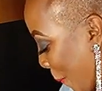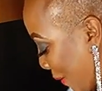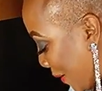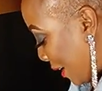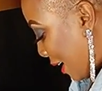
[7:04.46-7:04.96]

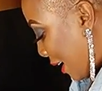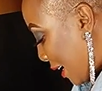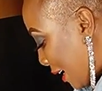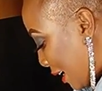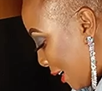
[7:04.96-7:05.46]
but,
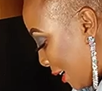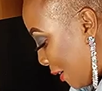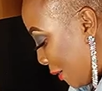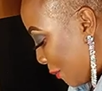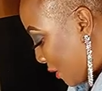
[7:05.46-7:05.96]

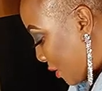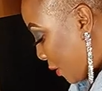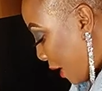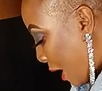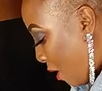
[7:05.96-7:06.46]
um, so
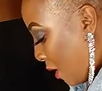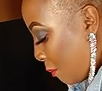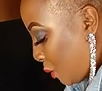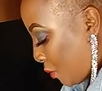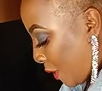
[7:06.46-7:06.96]
now I'm
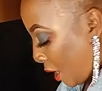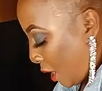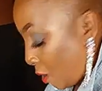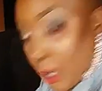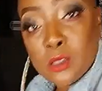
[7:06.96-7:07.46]
doing,
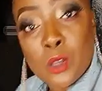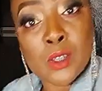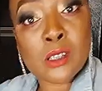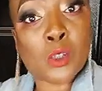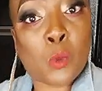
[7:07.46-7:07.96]
okay, so
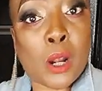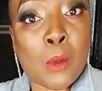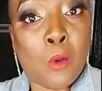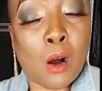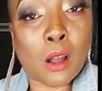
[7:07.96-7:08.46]
this is what
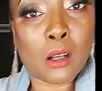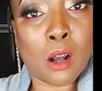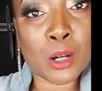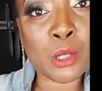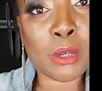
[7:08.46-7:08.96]
I want.
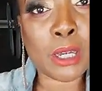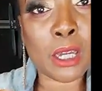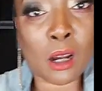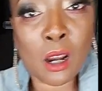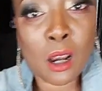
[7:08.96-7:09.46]
Are you
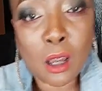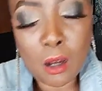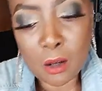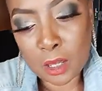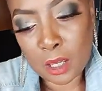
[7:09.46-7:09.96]
here?
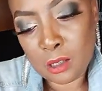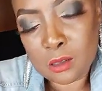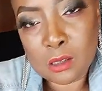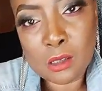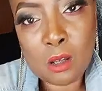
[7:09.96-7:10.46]
Okay,
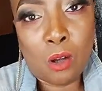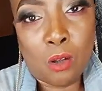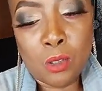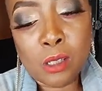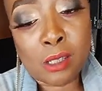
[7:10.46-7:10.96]
so
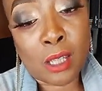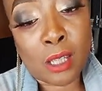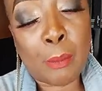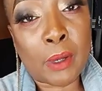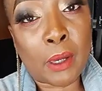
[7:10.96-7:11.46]
you can see how
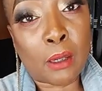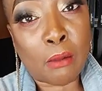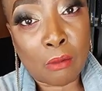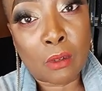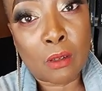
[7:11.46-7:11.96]
big
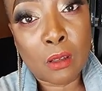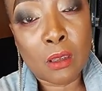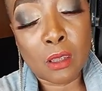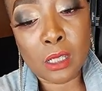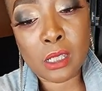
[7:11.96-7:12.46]

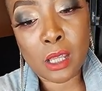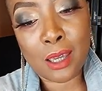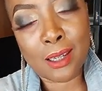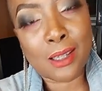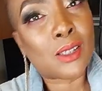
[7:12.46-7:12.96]
this
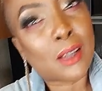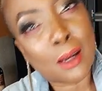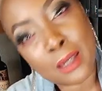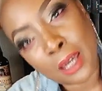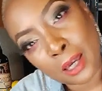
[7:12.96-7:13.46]
is,
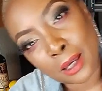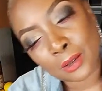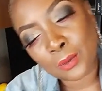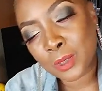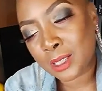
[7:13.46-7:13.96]
again,
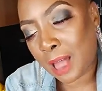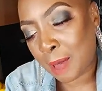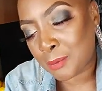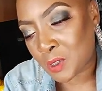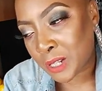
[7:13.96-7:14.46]
with the
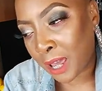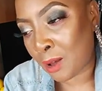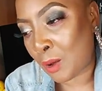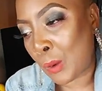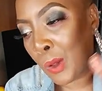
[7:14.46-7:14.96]
lobster
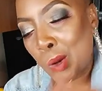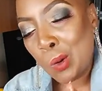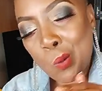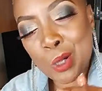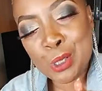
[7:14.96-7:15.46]
tail,
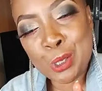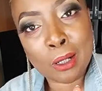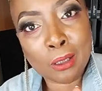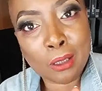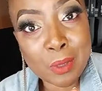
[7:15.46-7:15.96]
once you get a
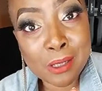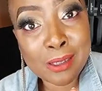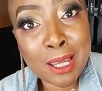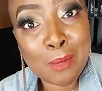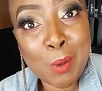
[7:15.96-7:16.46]
little bit of
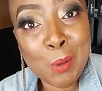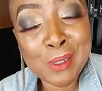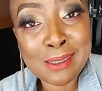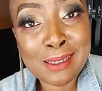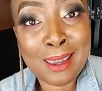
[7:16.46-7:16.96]
steam on this
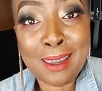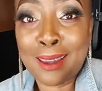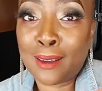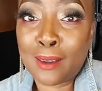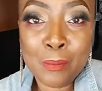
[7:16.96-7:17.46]

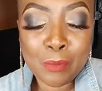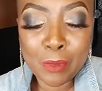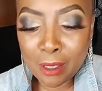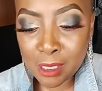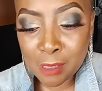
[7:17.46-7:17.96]
thing,
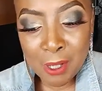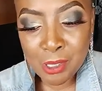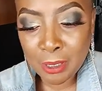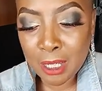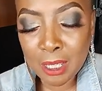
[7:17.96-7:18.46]

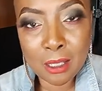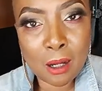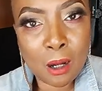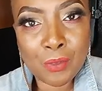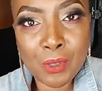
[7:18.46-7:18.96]
especially in the
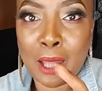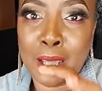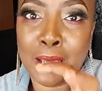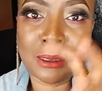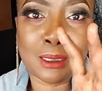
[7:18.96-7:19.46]
oven, like
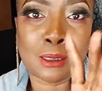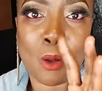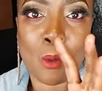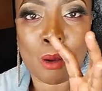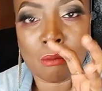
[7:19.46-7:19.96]
it's just
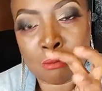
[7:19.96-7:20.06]
gonna,